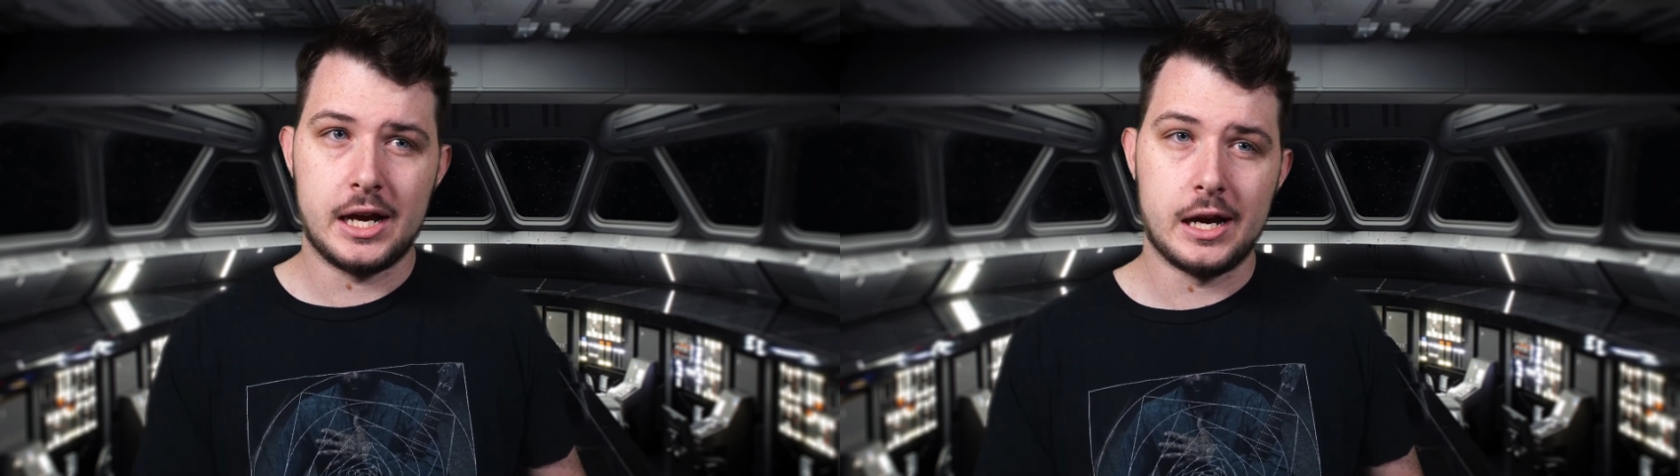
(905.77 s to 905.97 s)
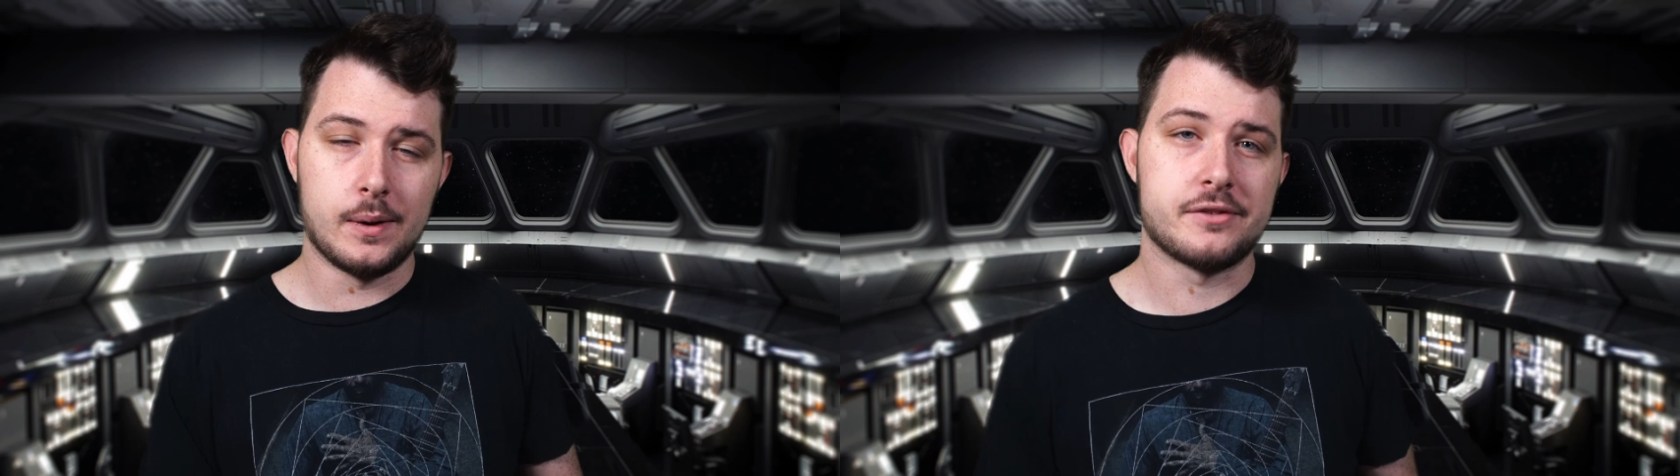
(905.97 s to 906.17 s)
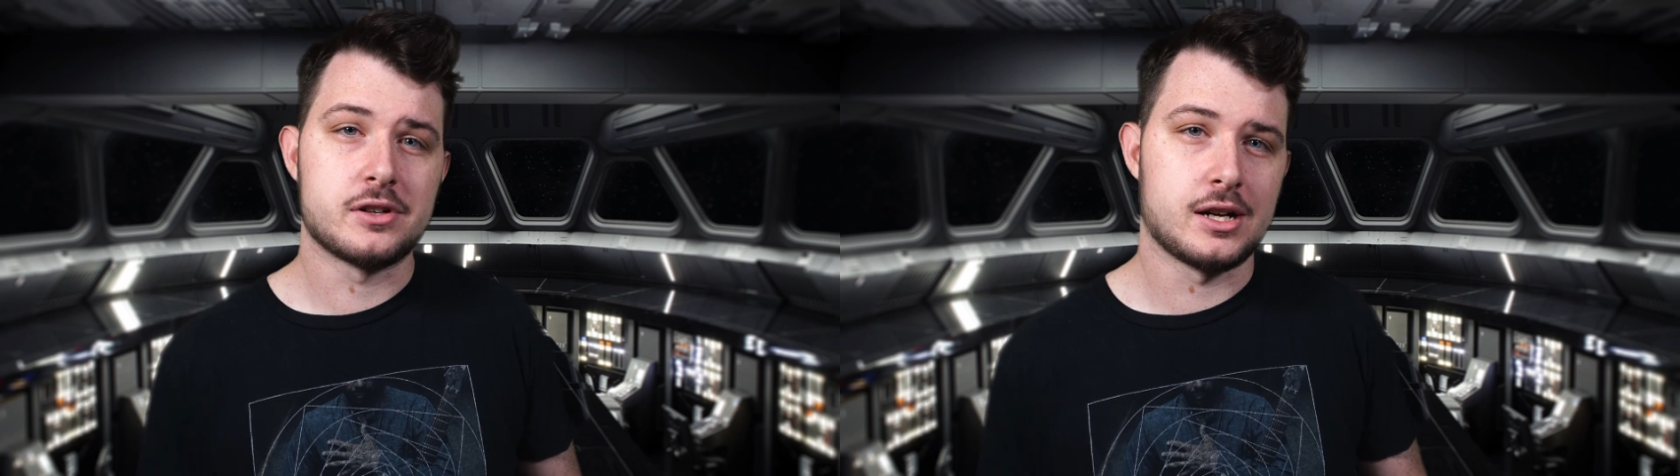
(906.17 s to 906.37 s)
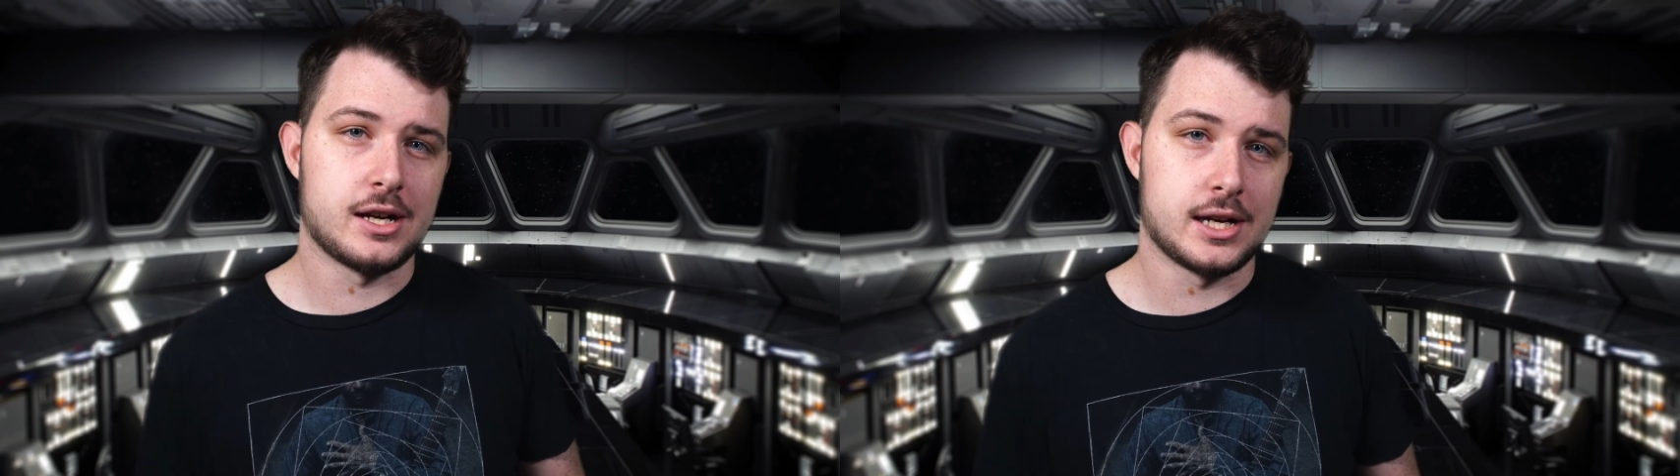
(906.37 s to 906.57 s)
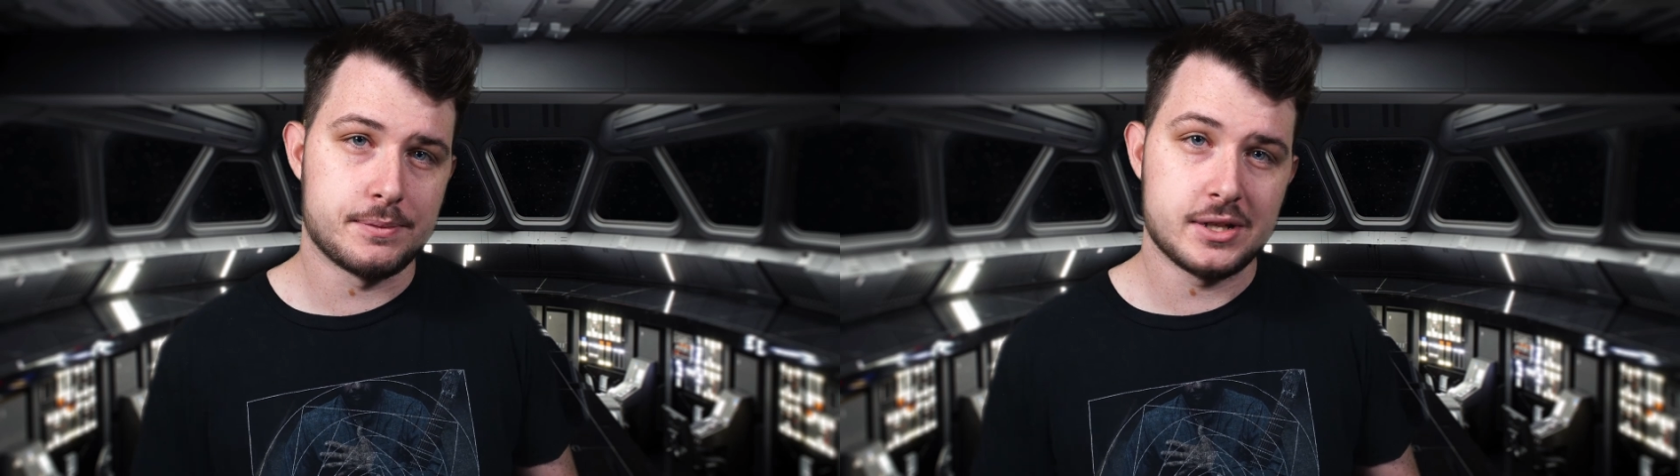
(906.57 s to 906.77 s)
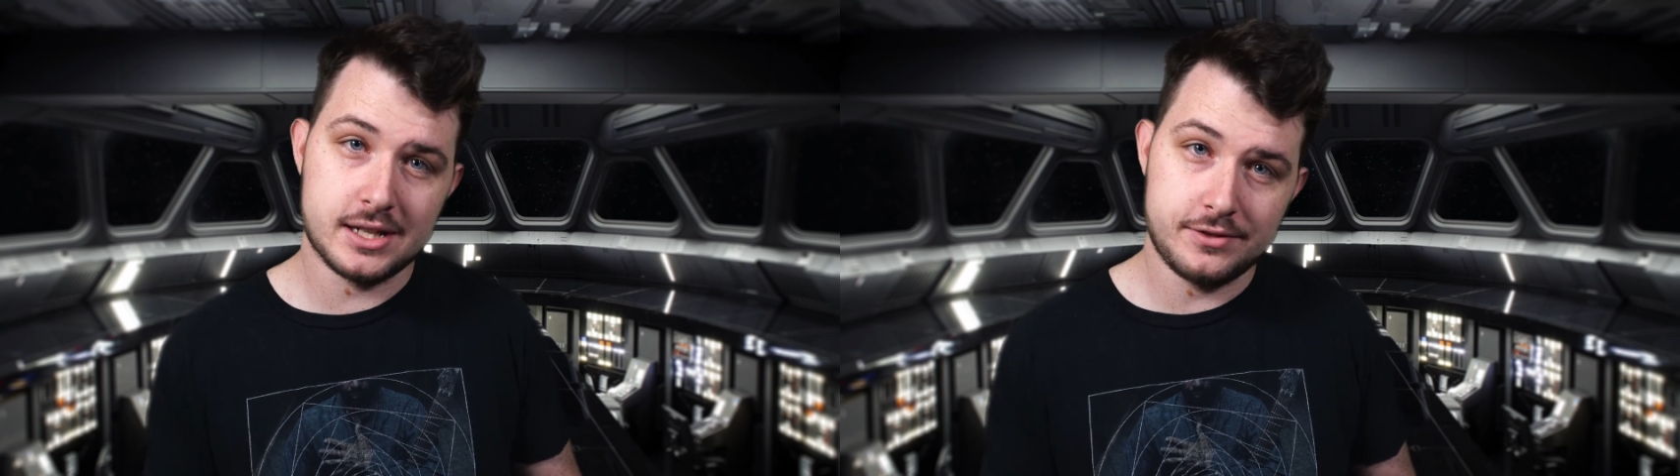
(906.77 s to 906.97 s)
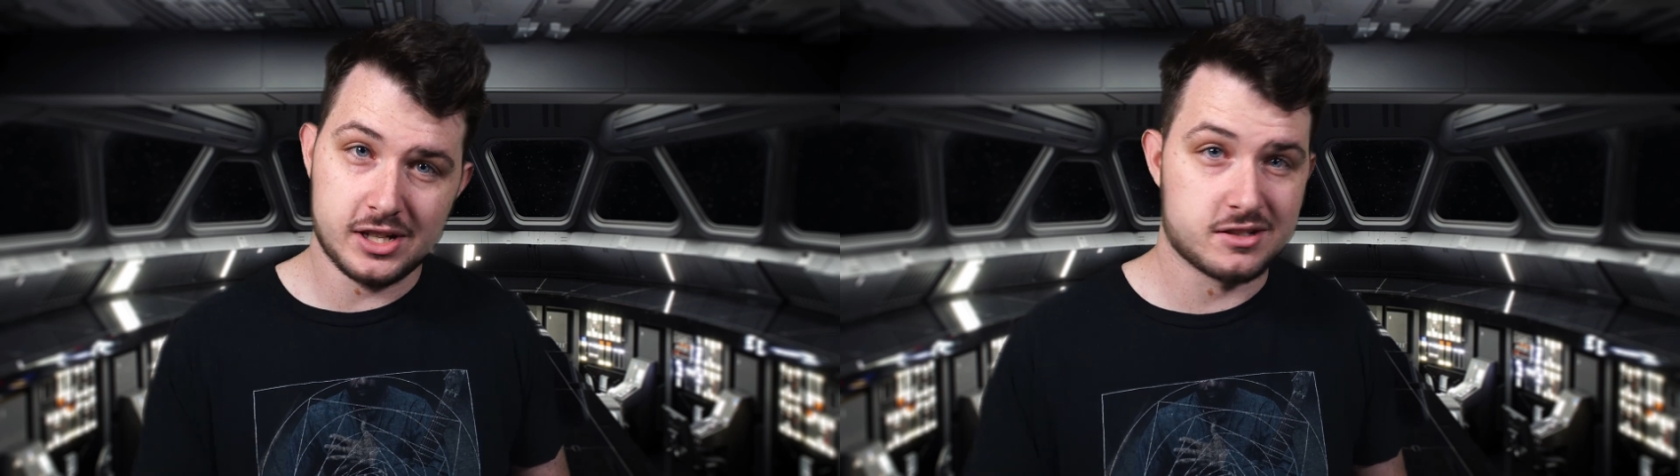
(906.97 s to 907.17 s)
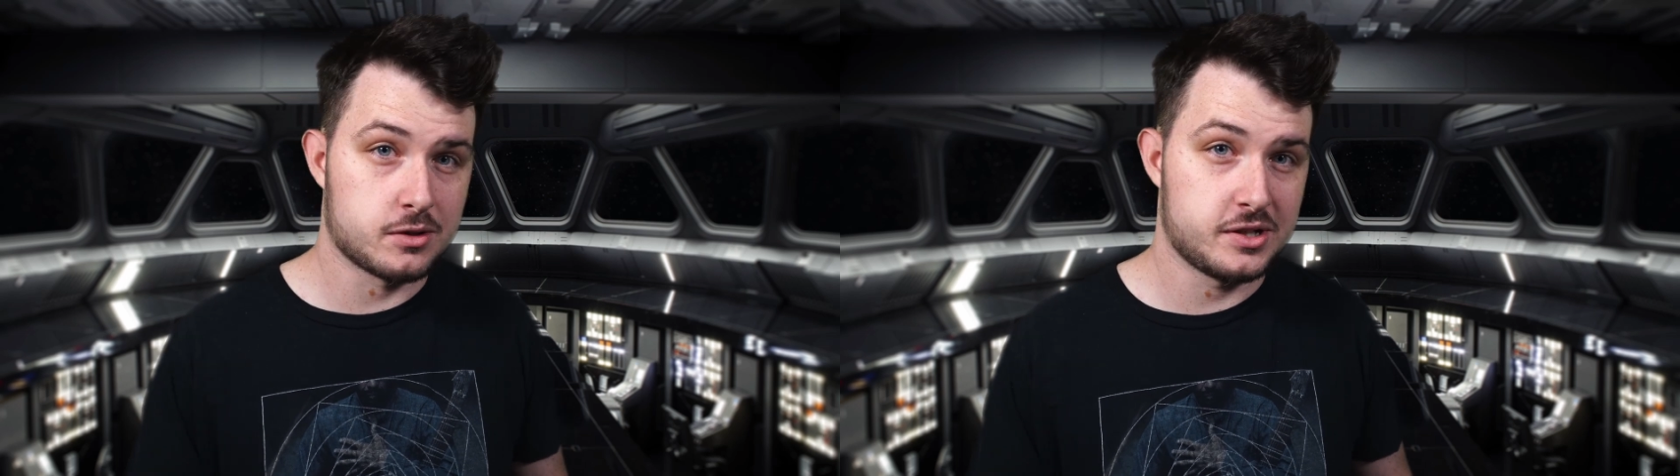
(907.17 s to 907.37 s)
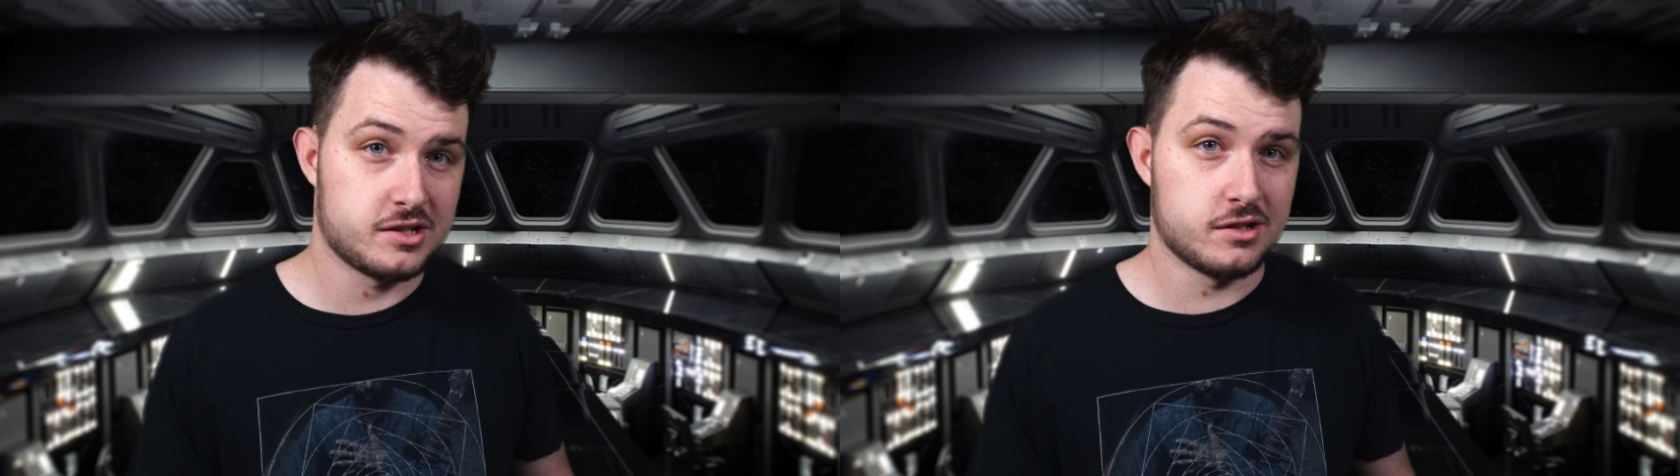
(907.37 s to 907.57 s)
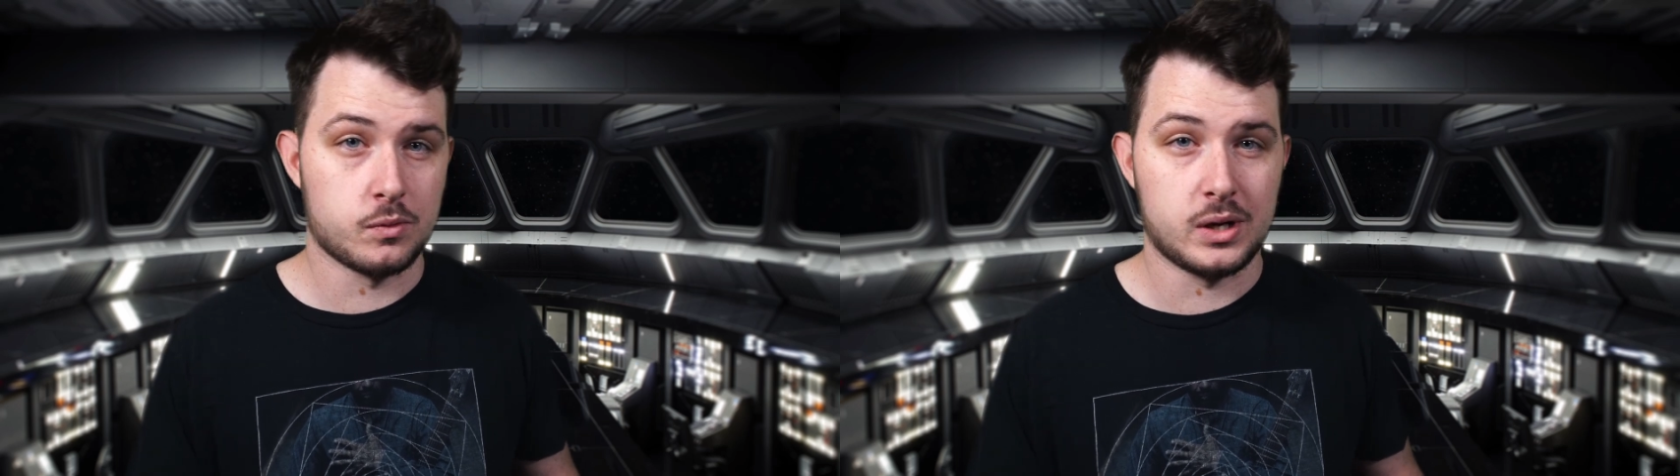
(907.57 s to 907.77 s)
However, I'm going to give you guys the
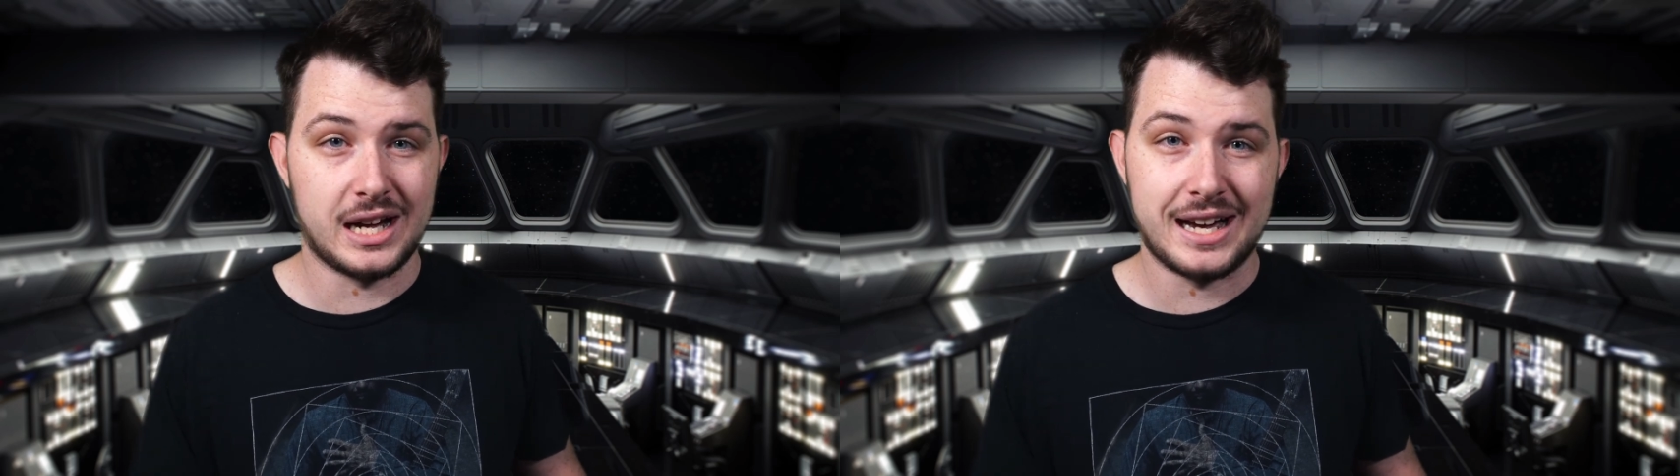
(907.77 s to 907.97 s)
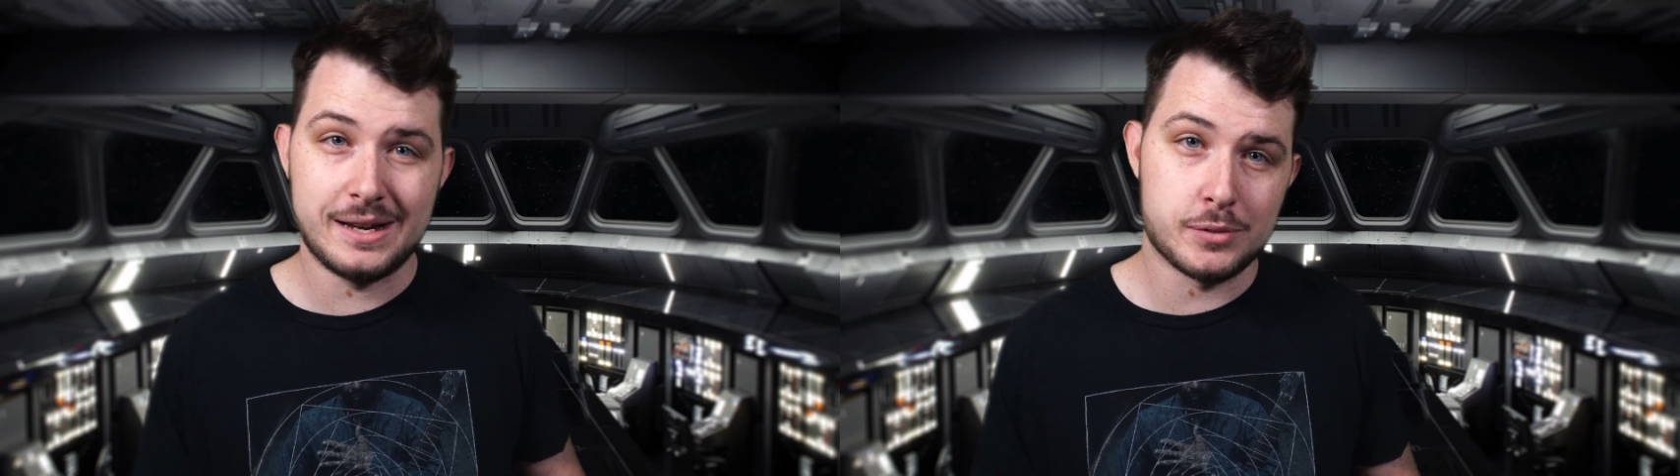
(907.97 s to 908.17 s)
reasons why I